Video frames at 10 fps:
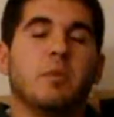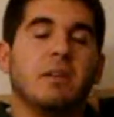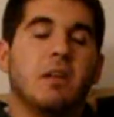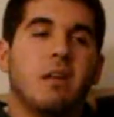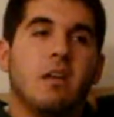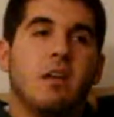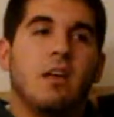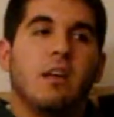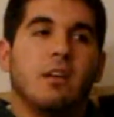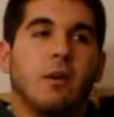But,
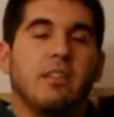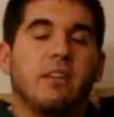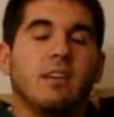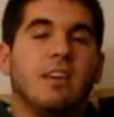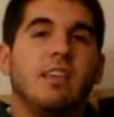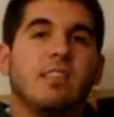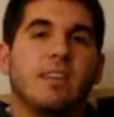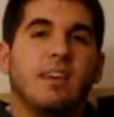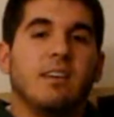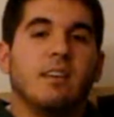I think a key
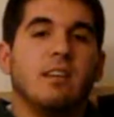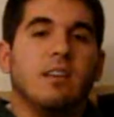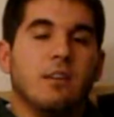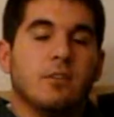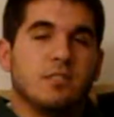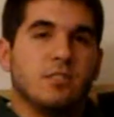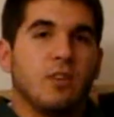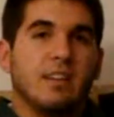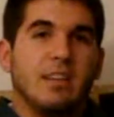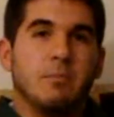thing here is to
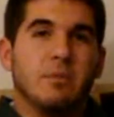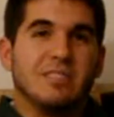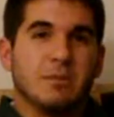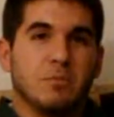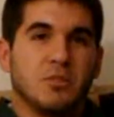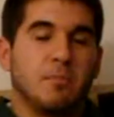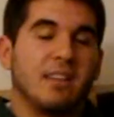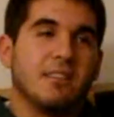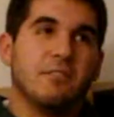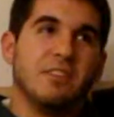try to keep things in
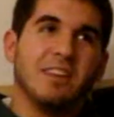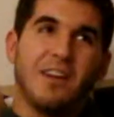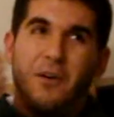perspective.